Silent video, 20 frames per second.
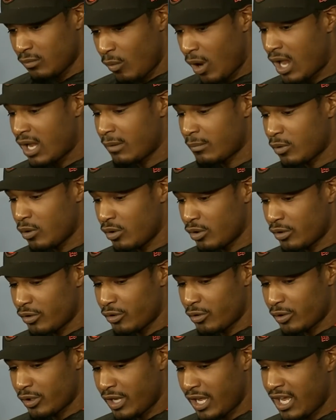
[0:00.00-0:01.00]
while I'm going on
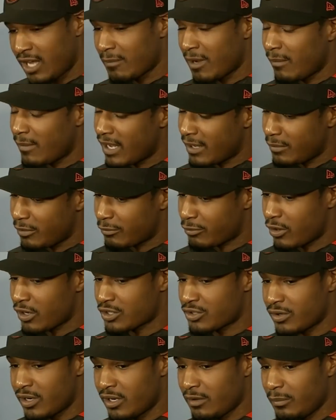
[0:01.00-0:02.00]
in the game, I might be
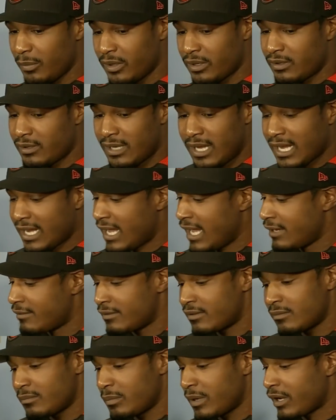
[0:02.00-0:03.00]
frustrated, but I got
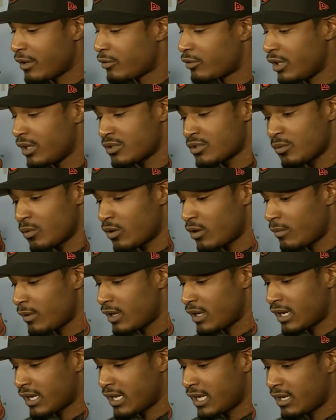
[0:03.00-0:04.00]
bigger things to worry
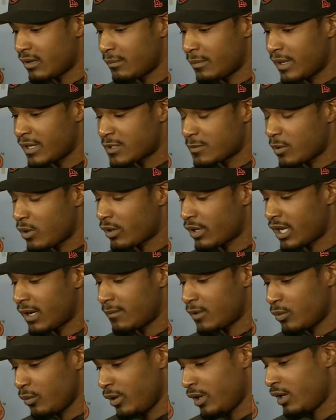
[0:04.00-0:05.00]
about. I got a baseball
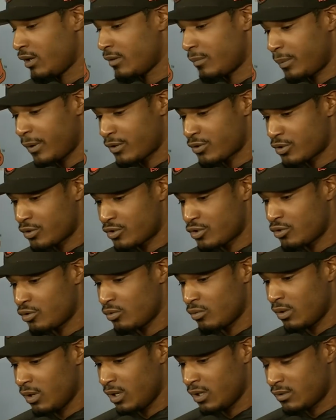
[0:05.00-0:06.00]
game to win and a pitcher
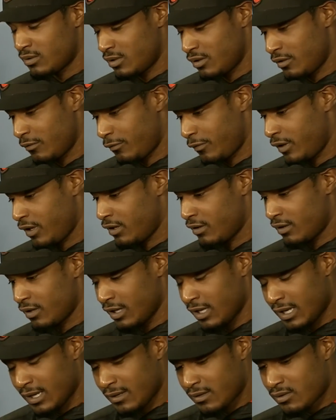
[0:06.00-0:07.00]
to defend.
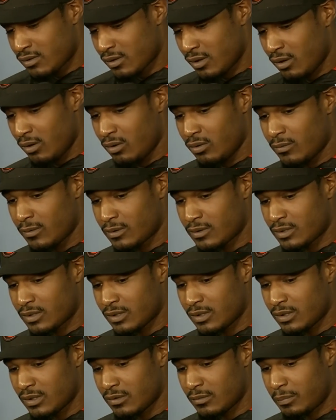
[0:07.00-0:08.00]
So
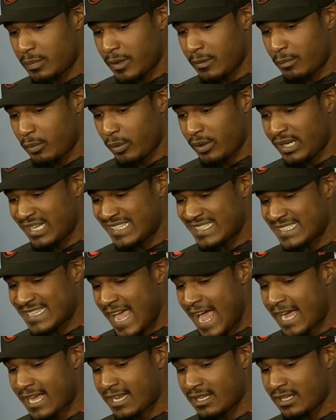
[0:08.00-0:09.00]
to pinpoint
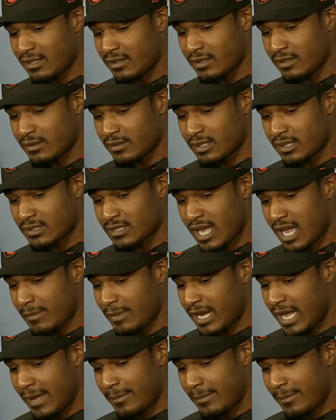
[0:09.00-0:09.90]
exactly the time it